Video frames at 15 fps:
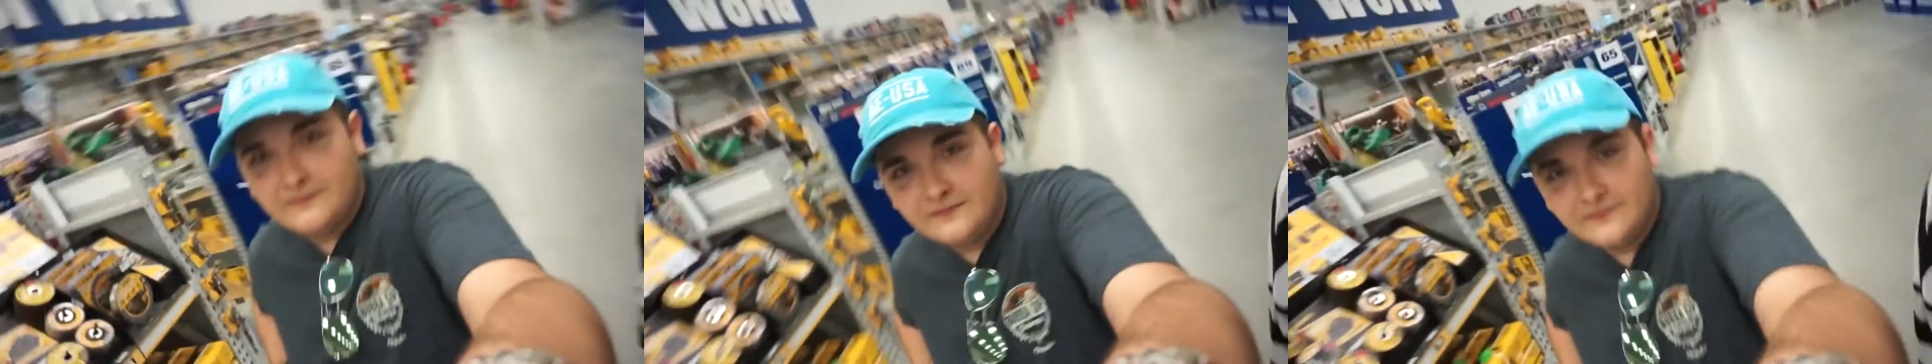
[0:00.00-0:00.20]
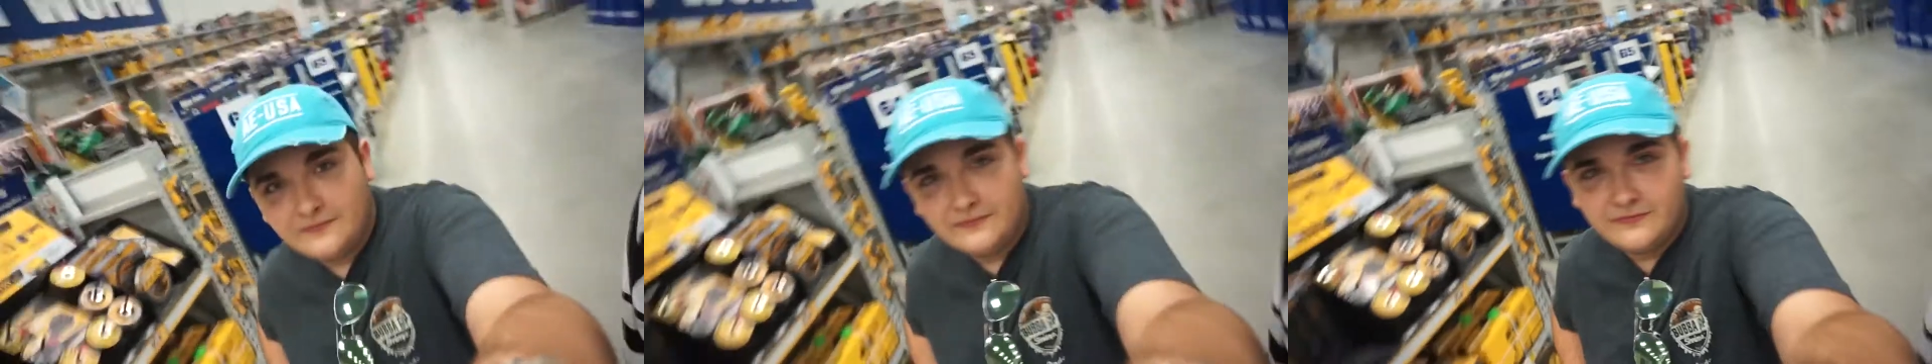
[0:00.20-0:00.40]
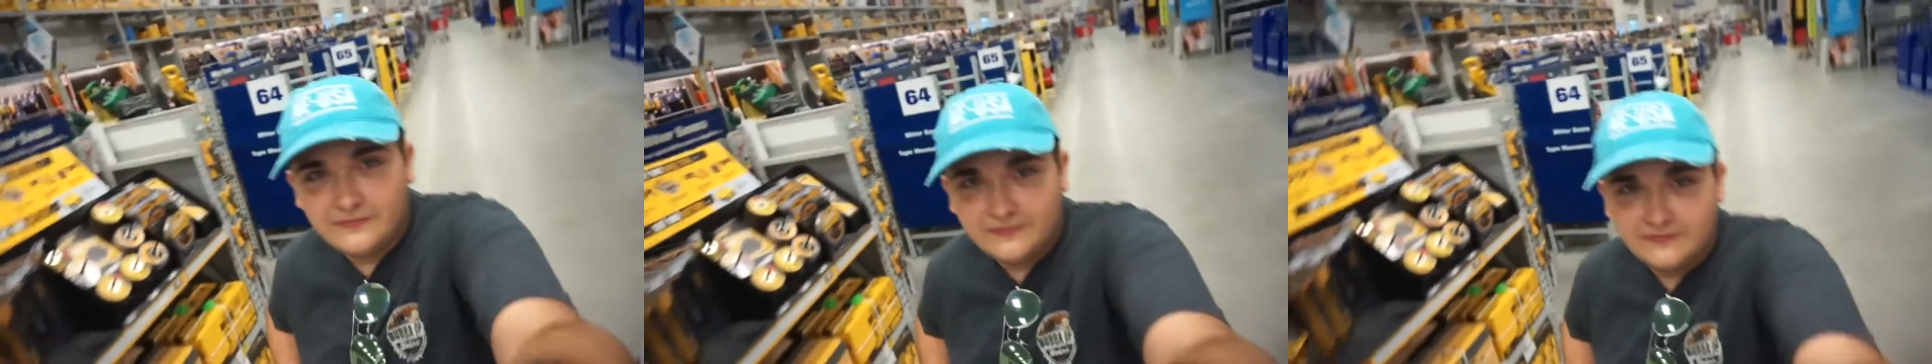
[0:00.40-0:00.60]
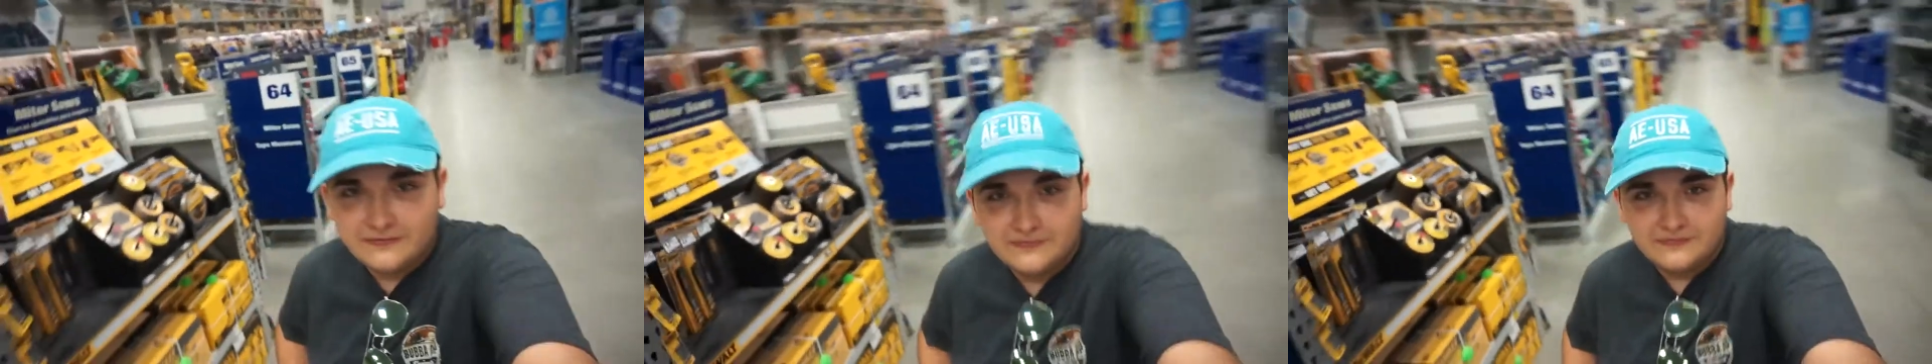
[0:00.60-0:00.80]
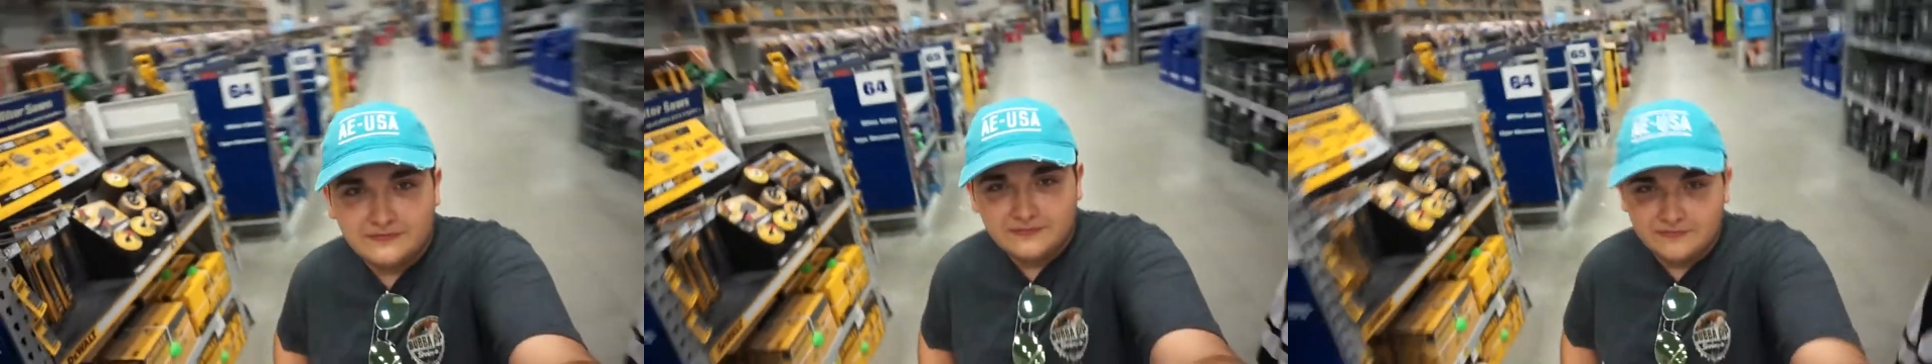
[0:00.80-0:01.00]
No way.
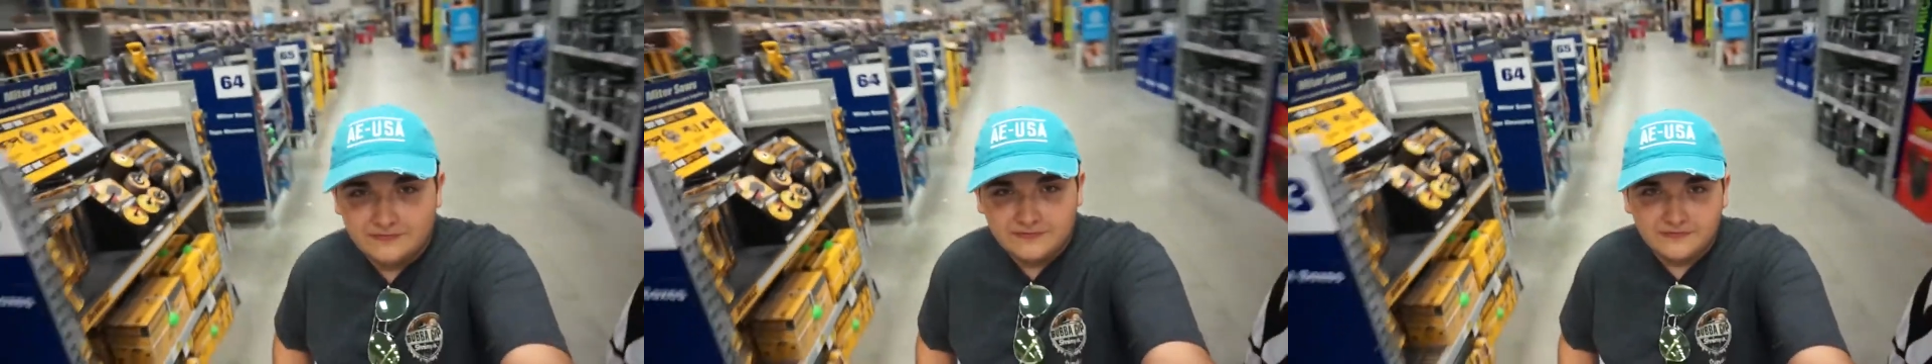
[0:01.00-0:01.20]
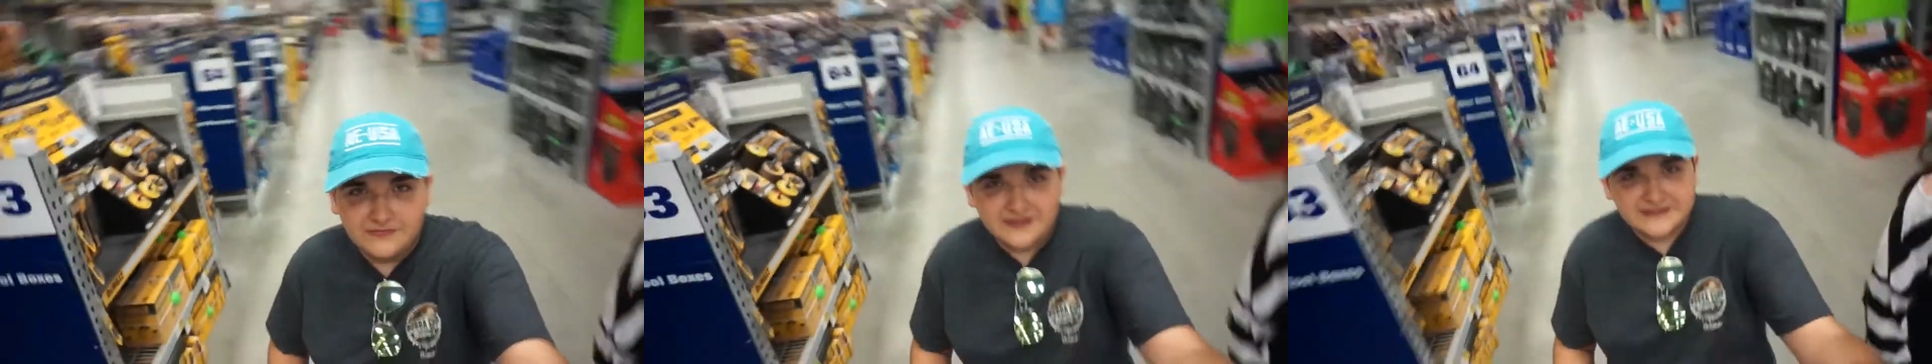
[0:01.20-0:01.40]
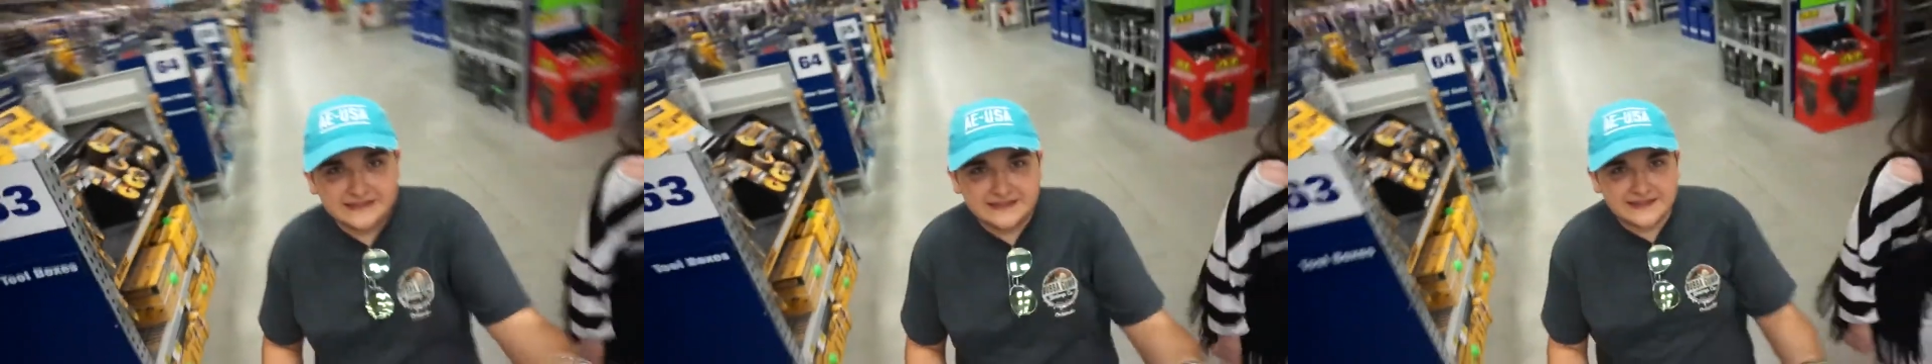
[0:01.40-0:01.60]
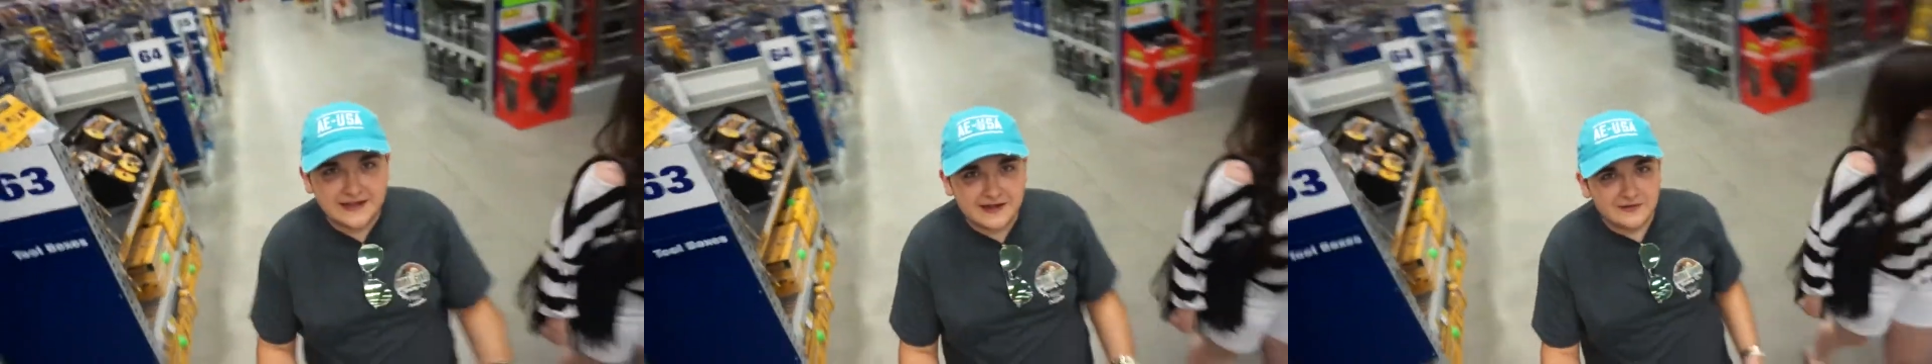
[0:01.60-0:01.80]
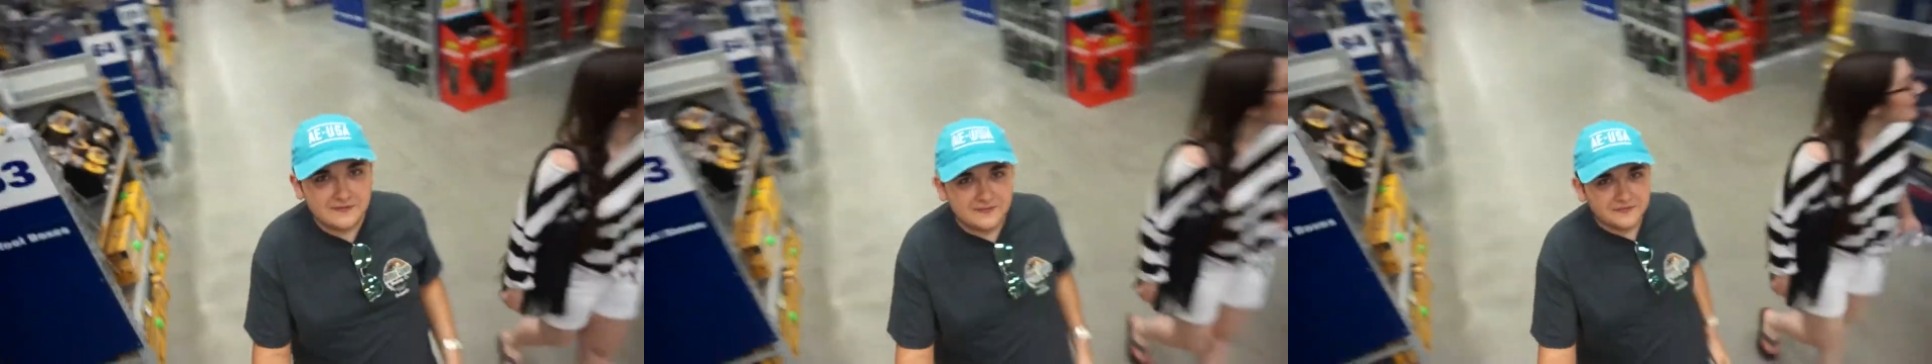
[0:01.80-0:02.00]
this is
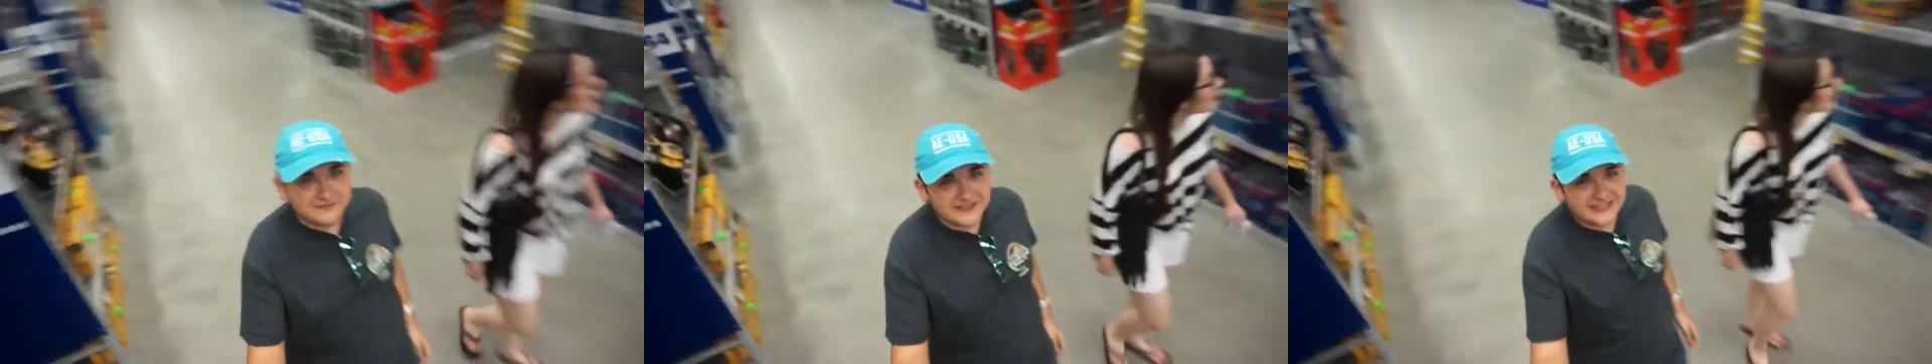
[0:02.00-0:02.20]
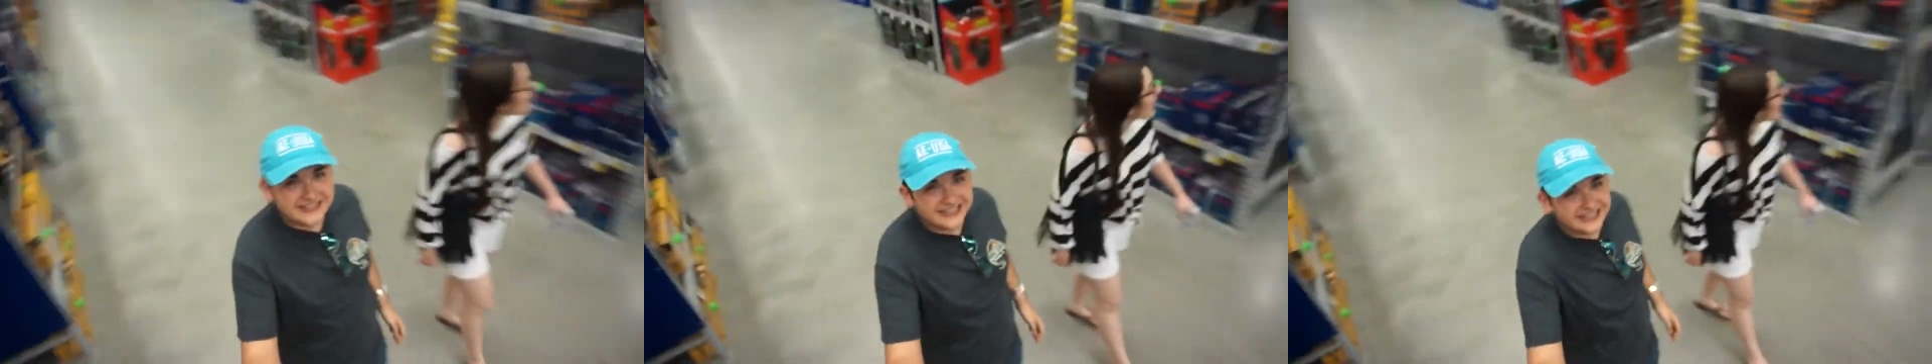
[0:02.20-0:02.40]
that. um.